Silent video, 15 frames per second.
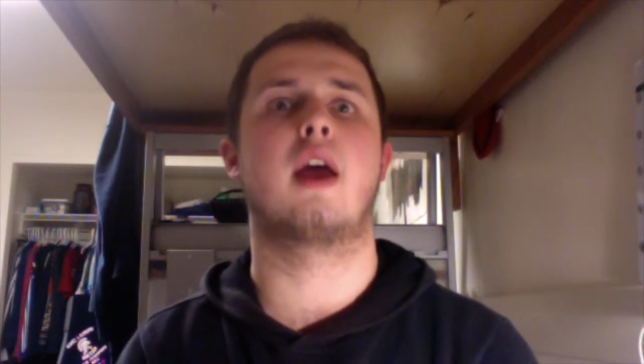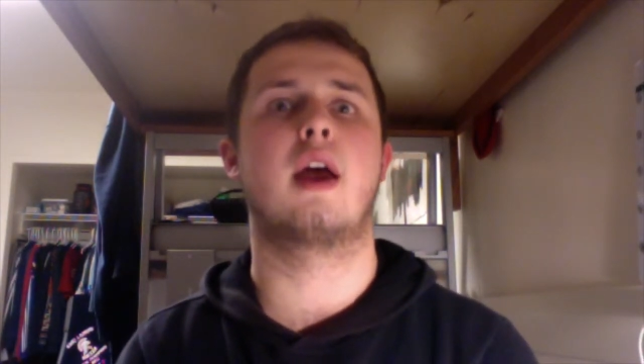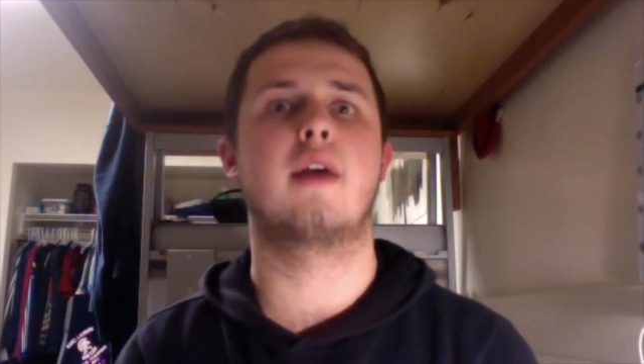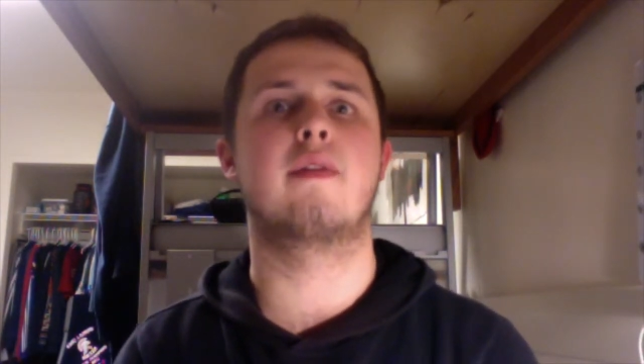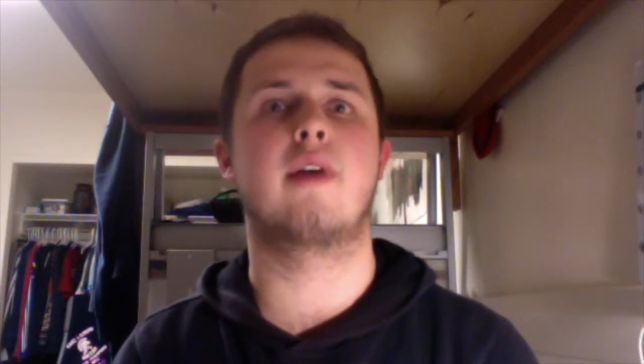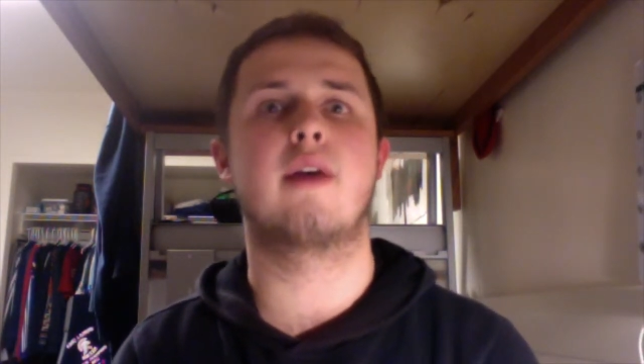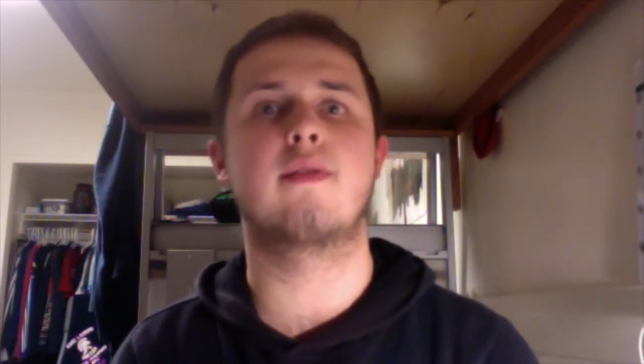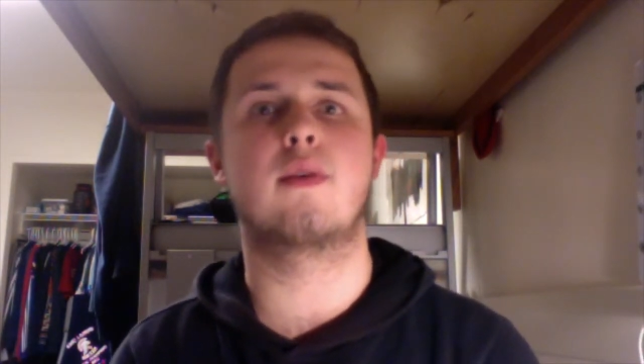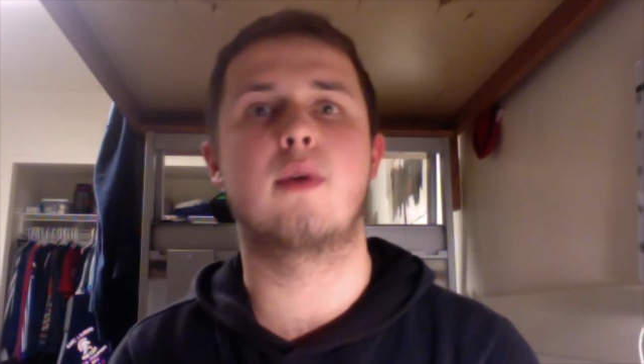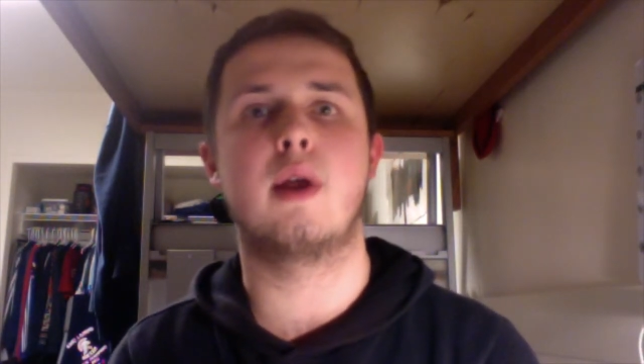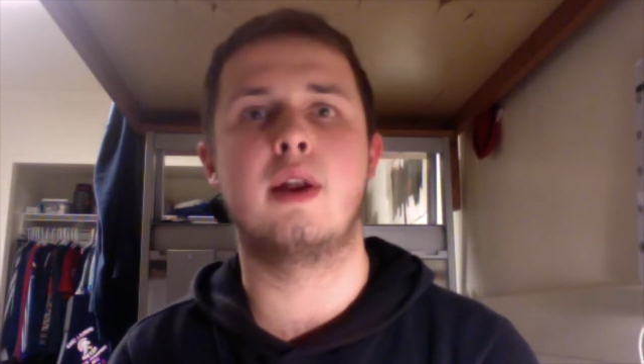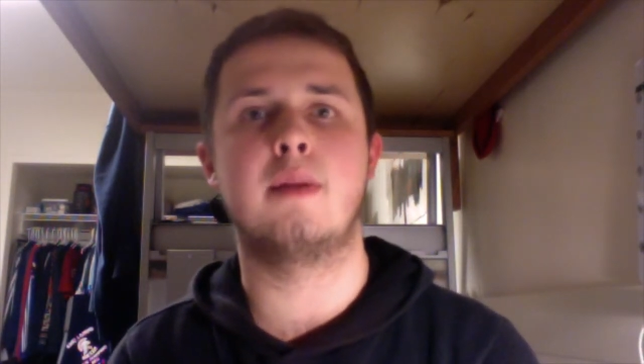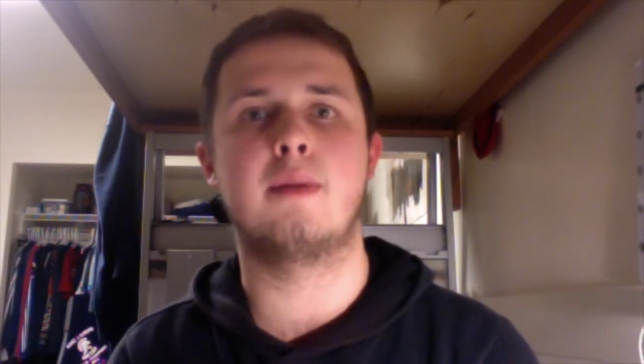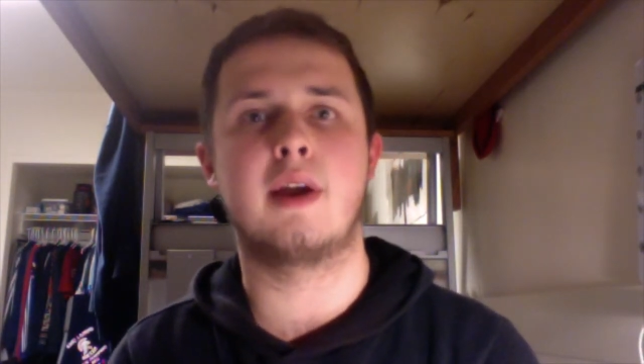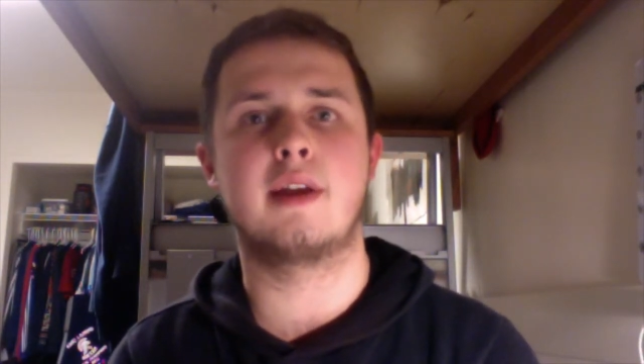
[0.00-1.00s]
I've ever
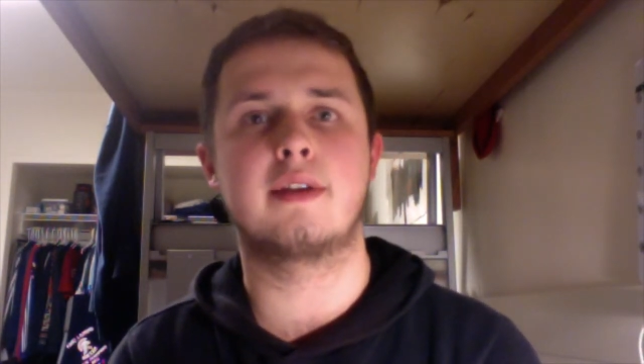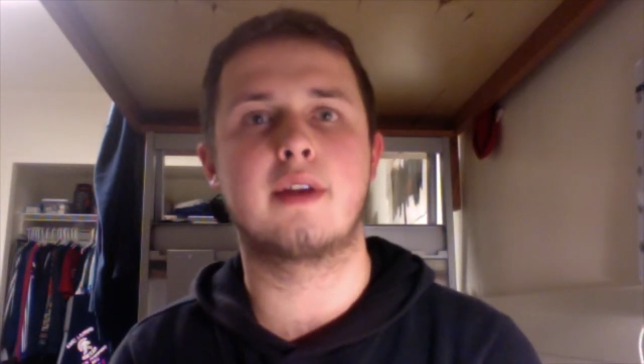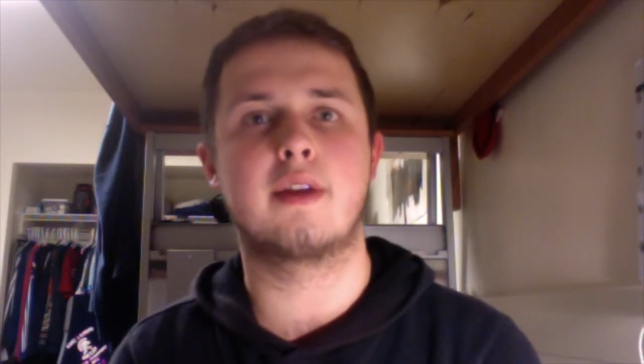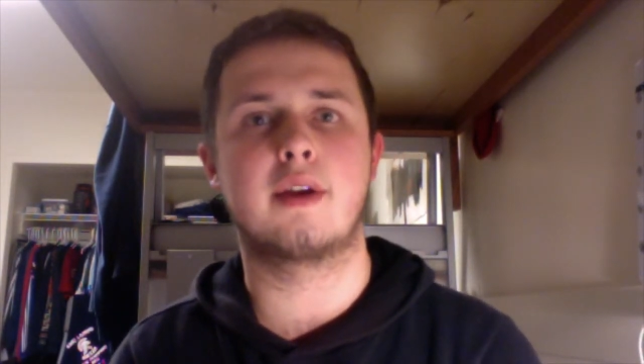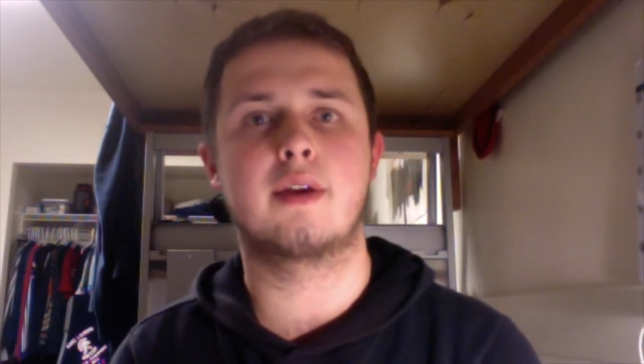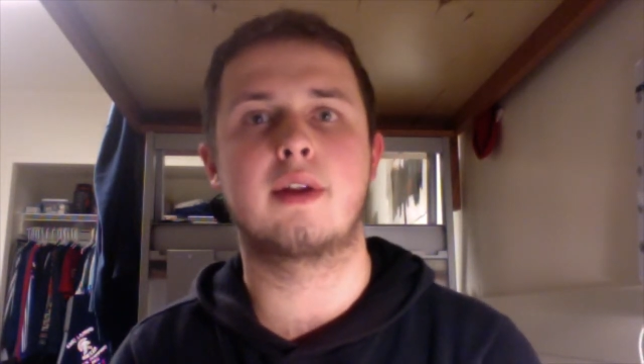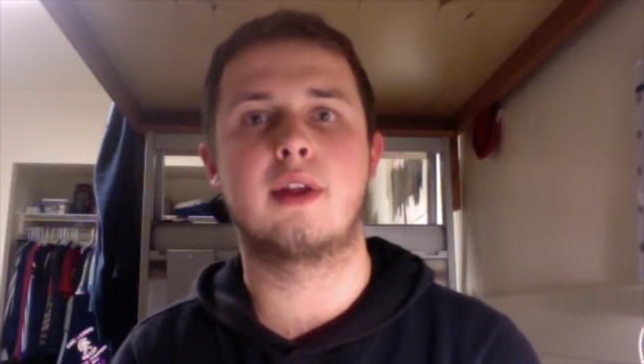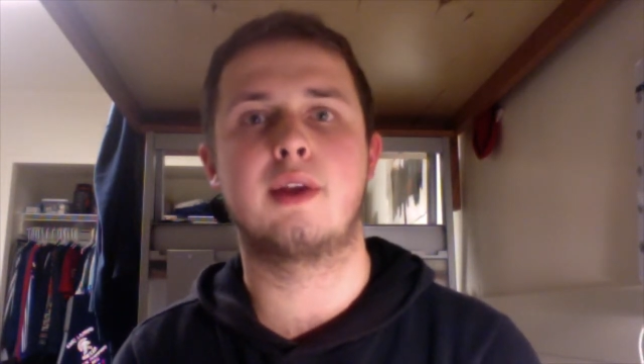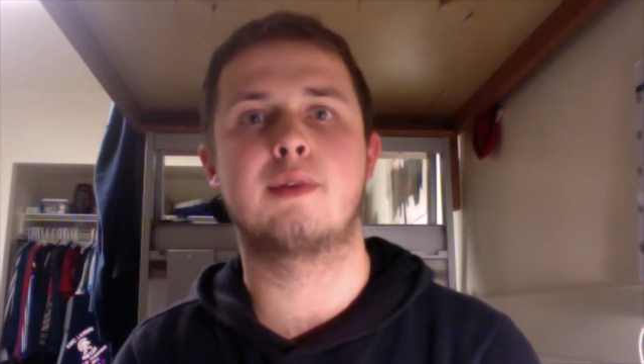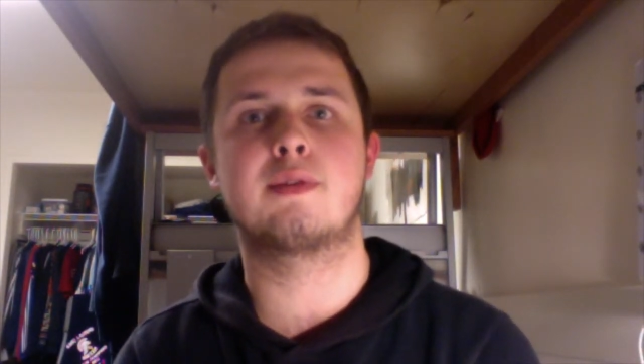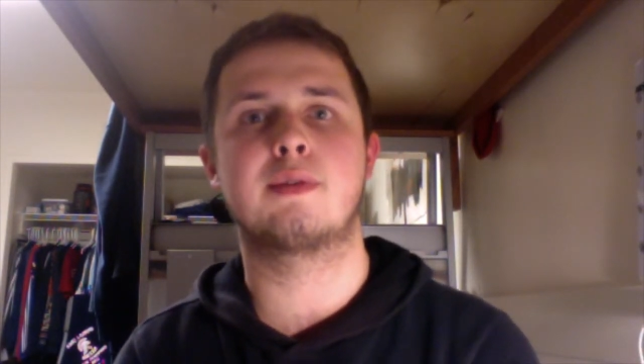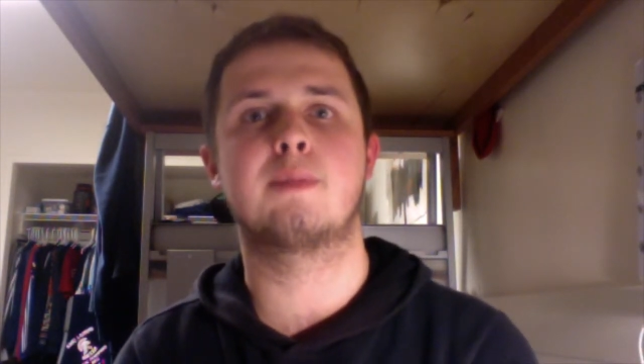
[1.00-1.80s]
read in my entire life.